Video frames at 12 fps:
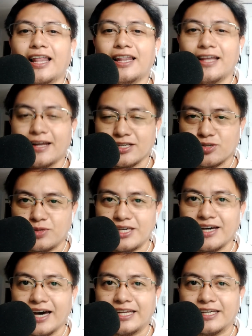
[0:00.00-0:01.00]
let us be
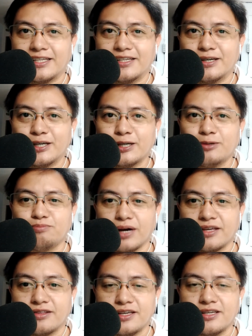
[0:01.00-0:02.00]
guided
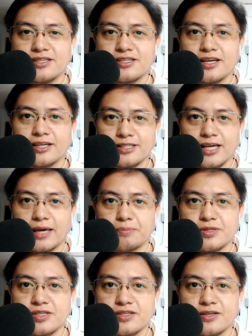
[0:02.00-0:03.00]
by these
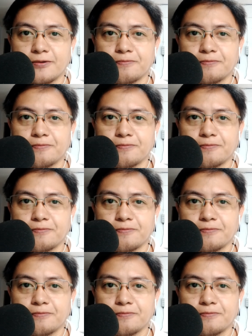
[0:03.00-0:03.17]
types.